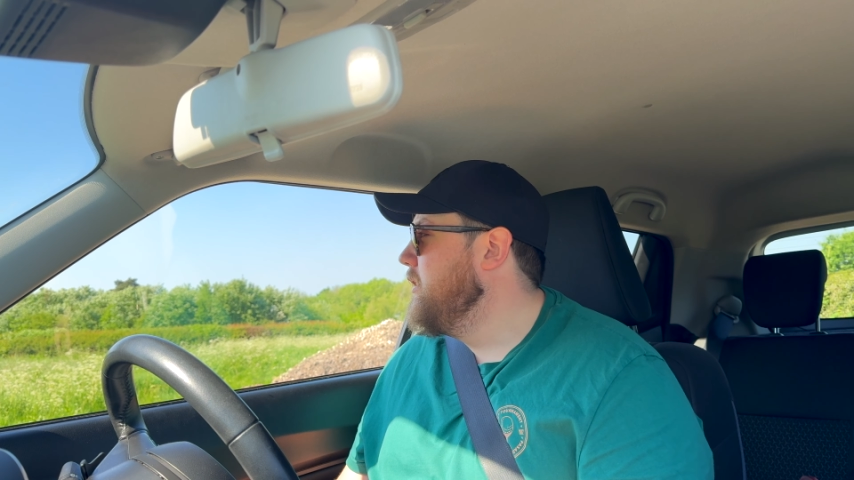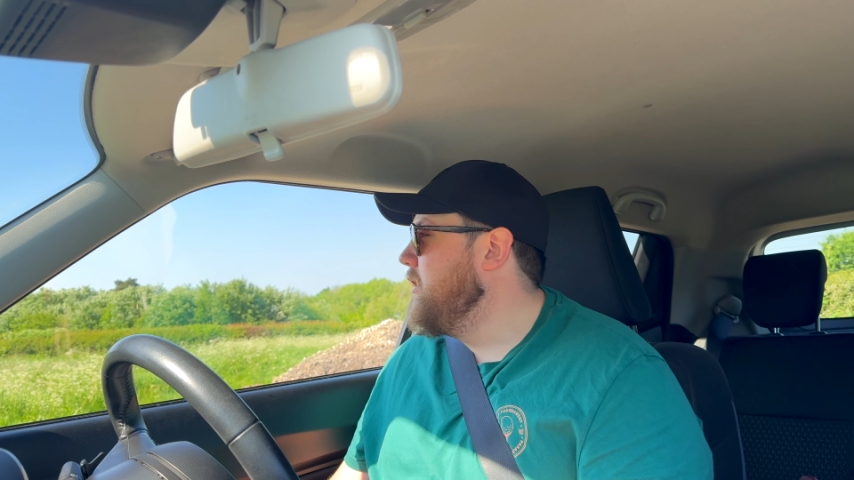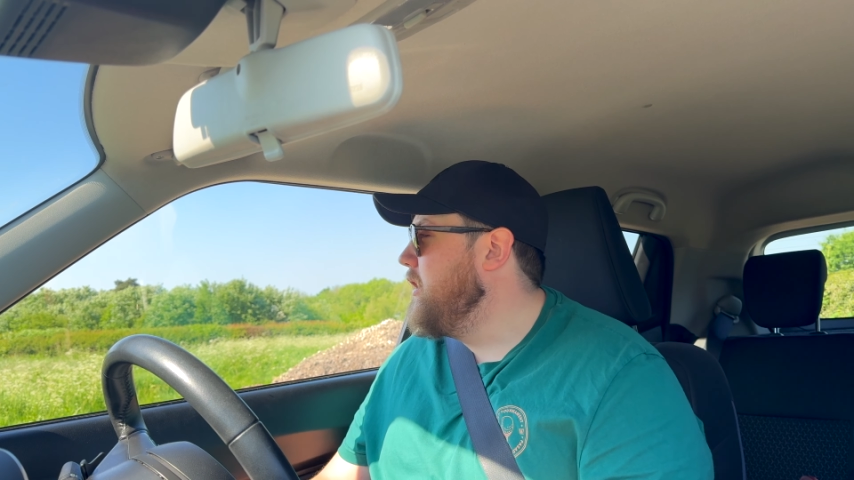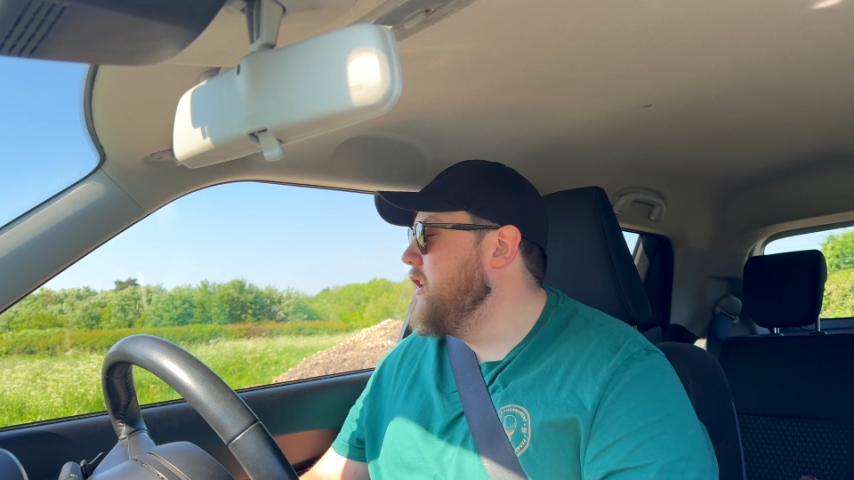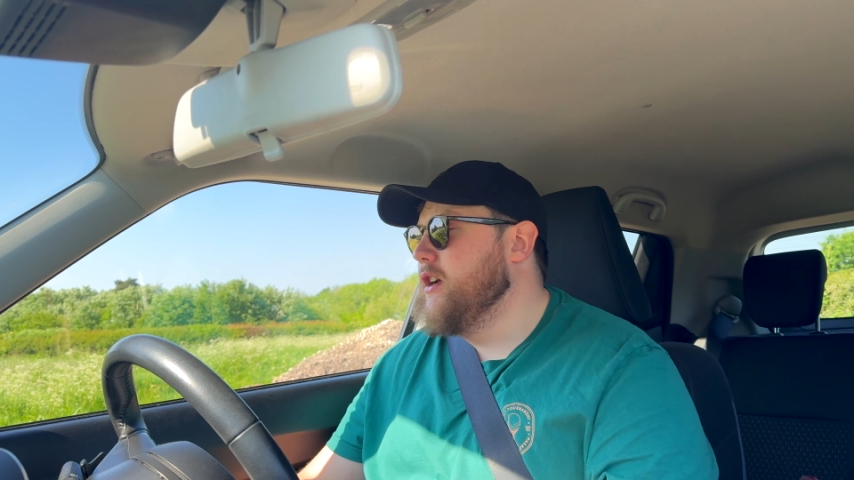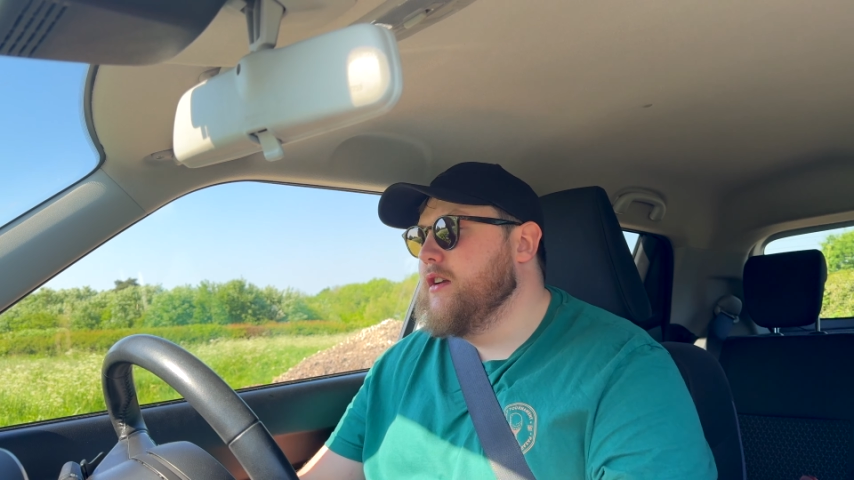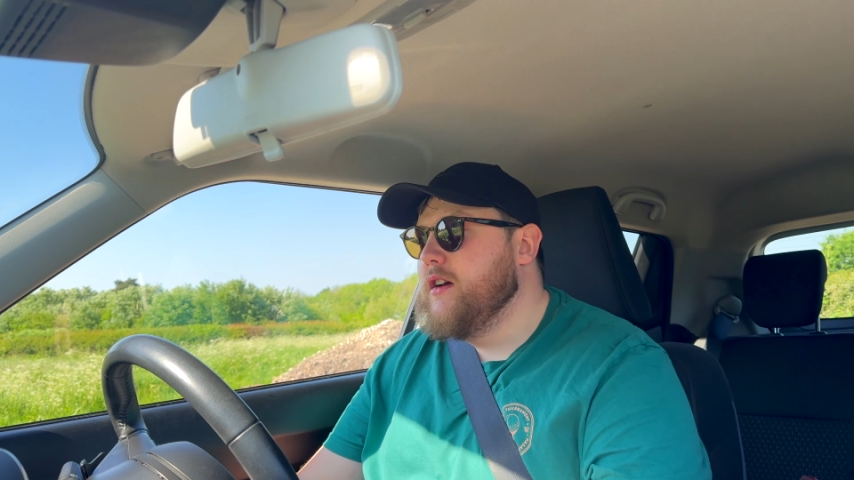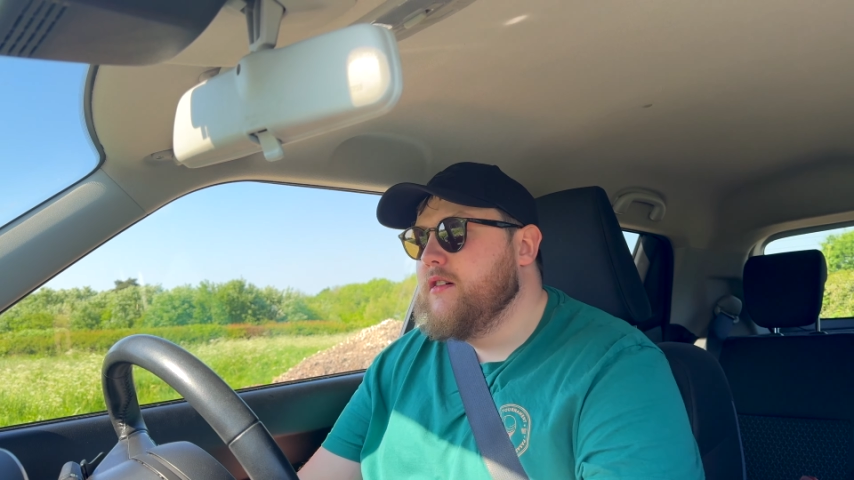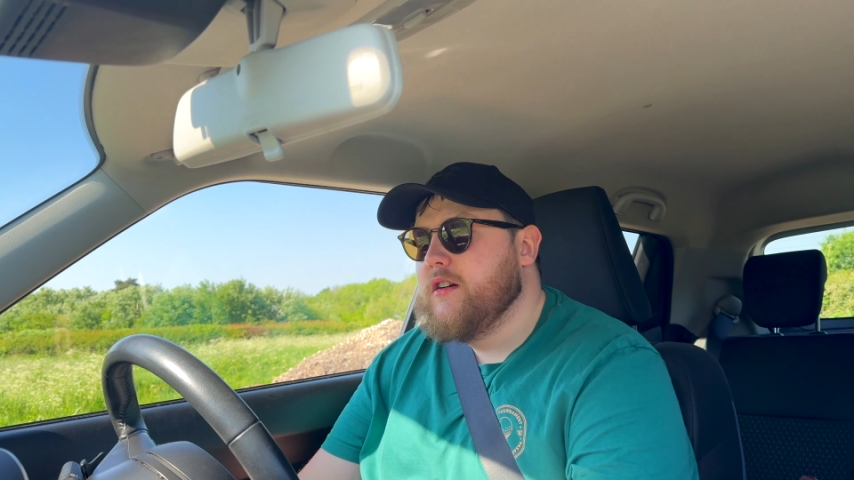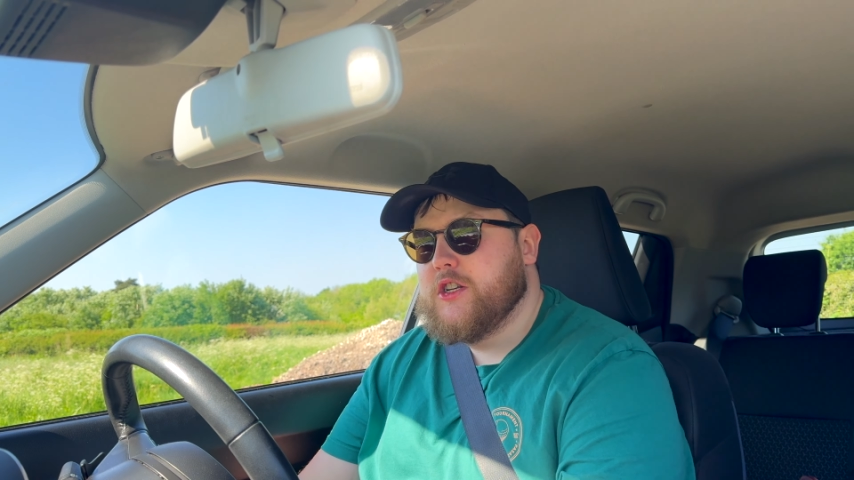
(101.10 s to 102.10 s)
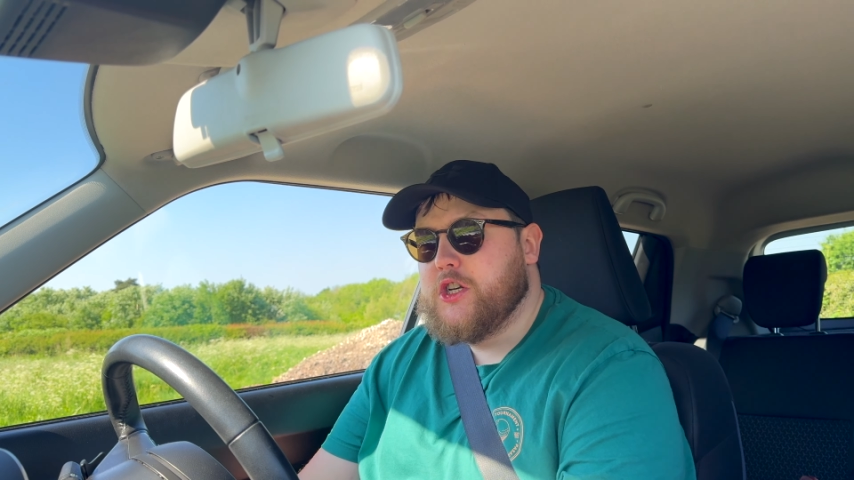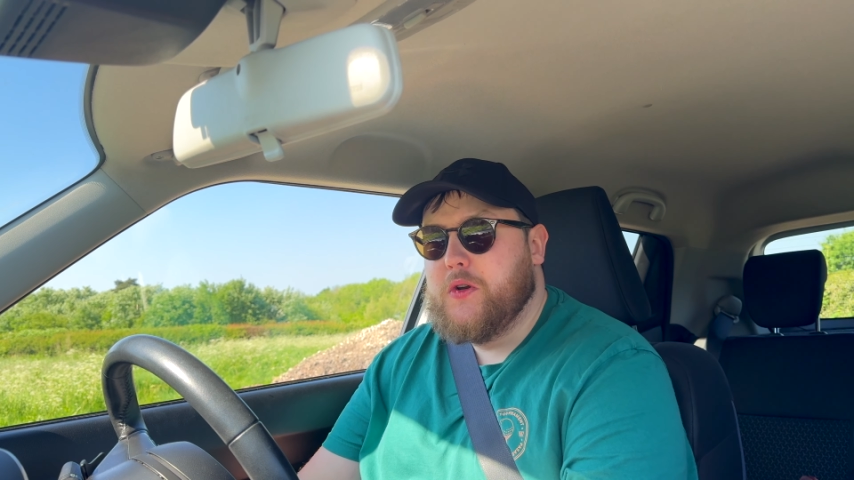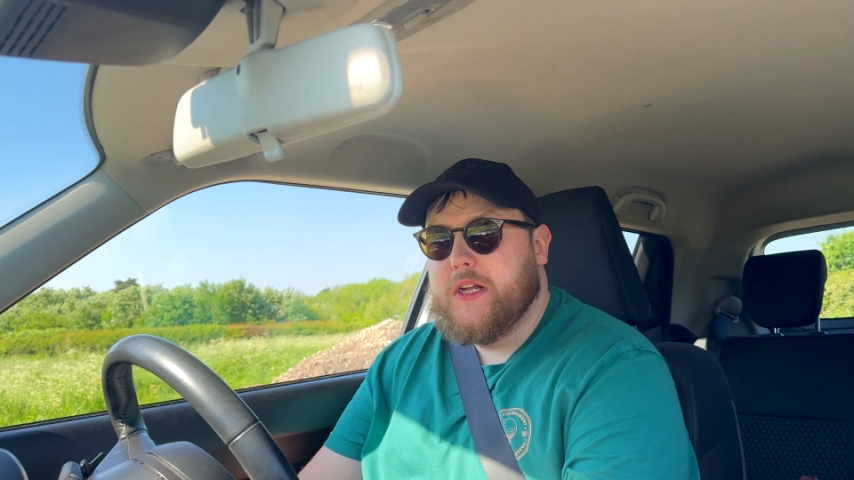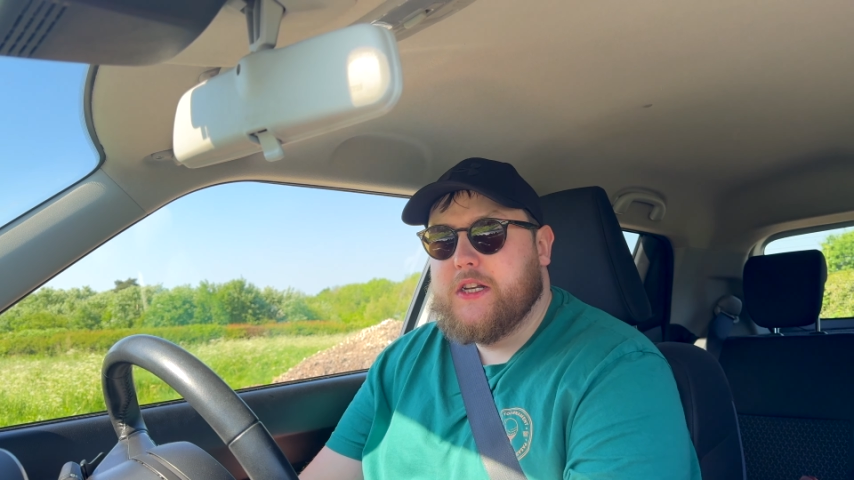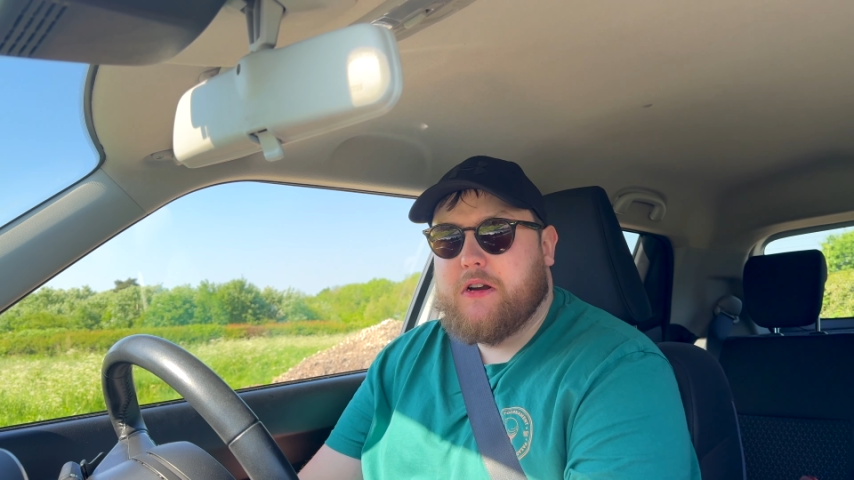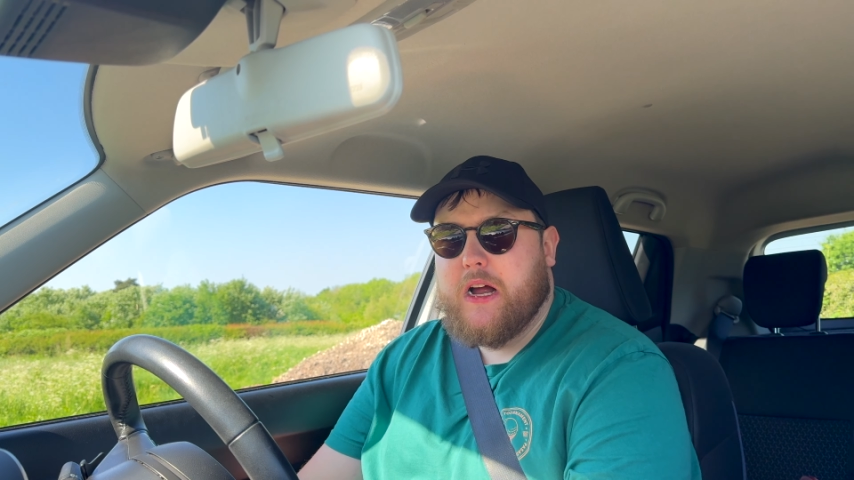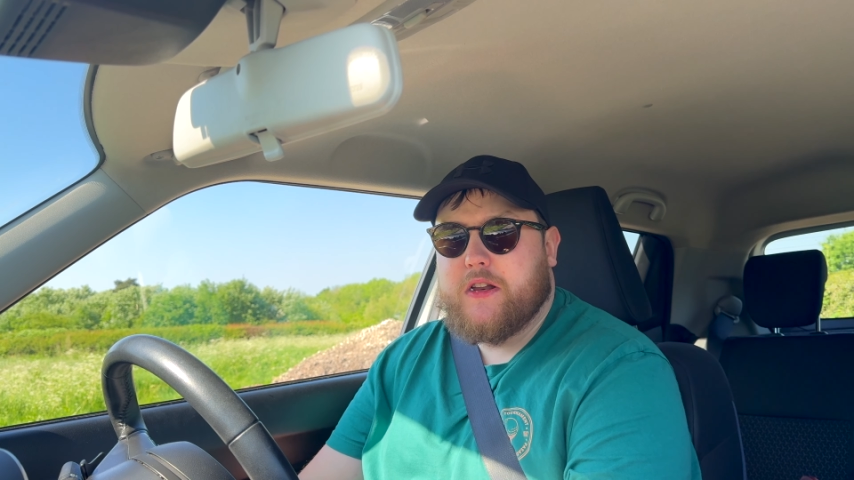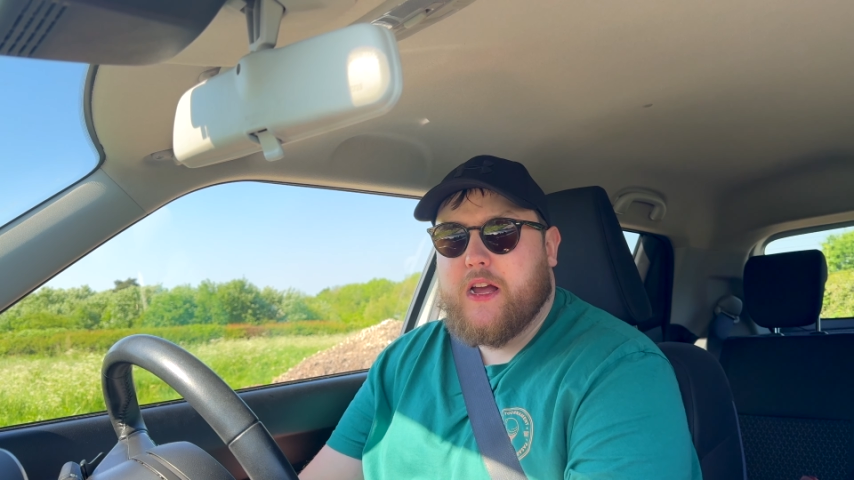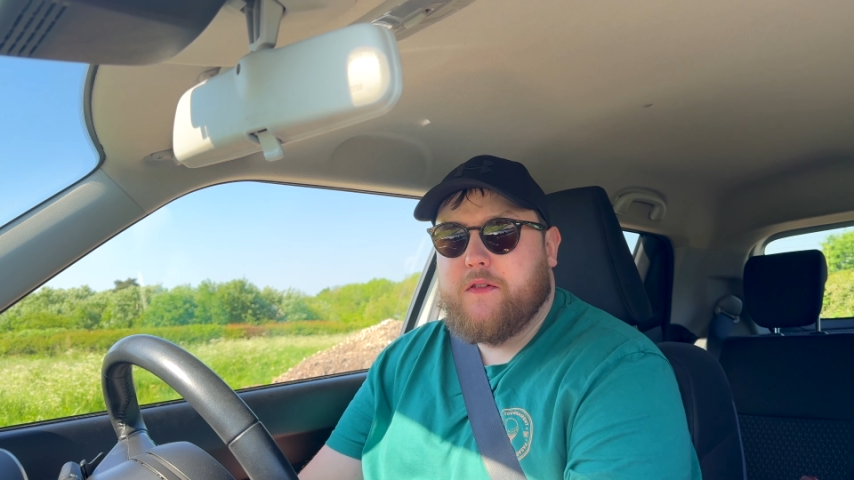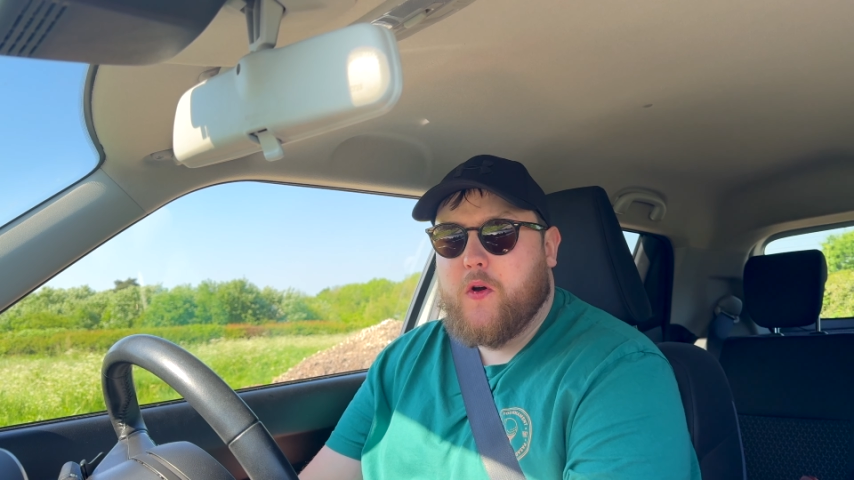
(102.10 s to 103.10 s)
2 litre
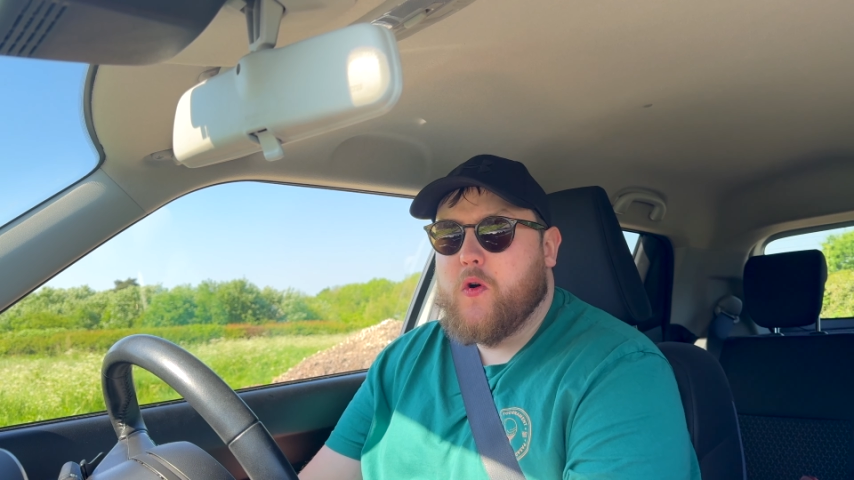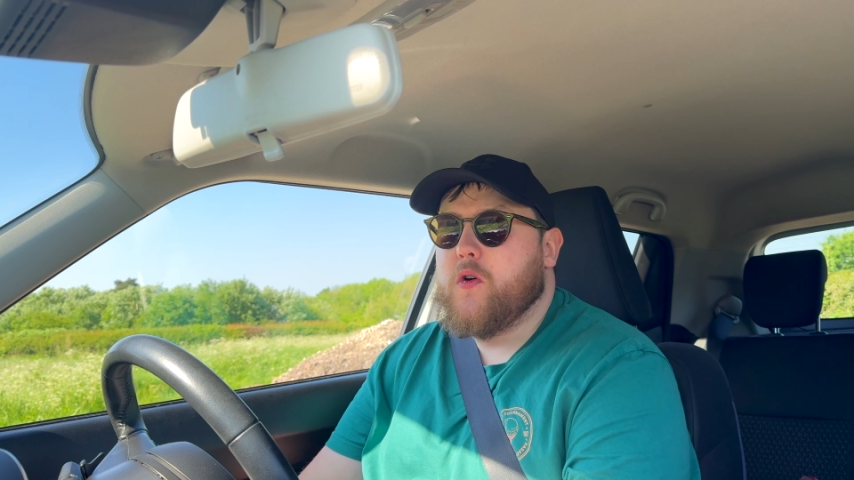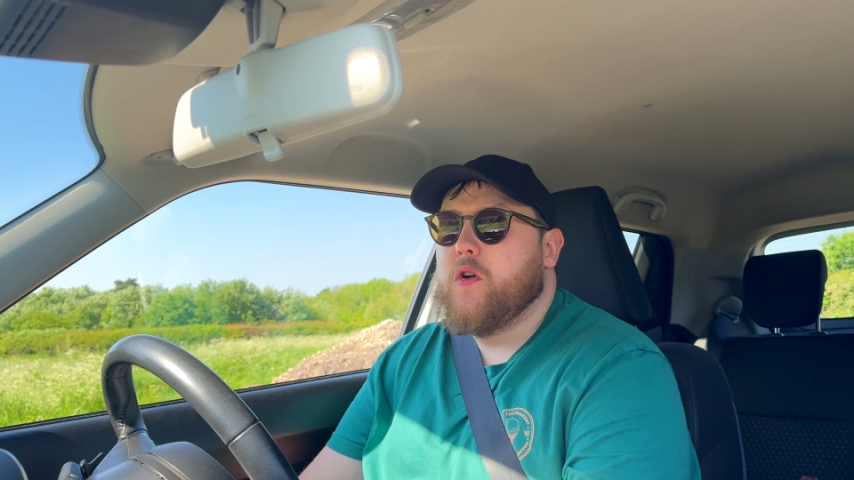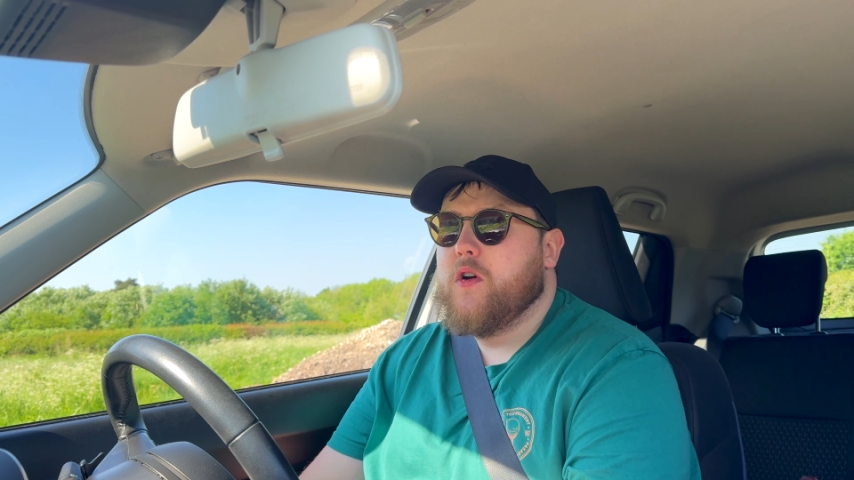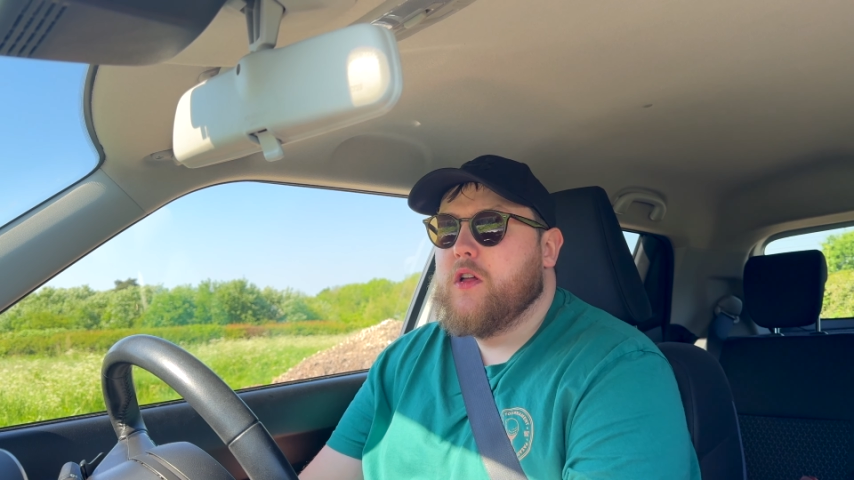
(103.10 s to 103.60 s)
Audi A4,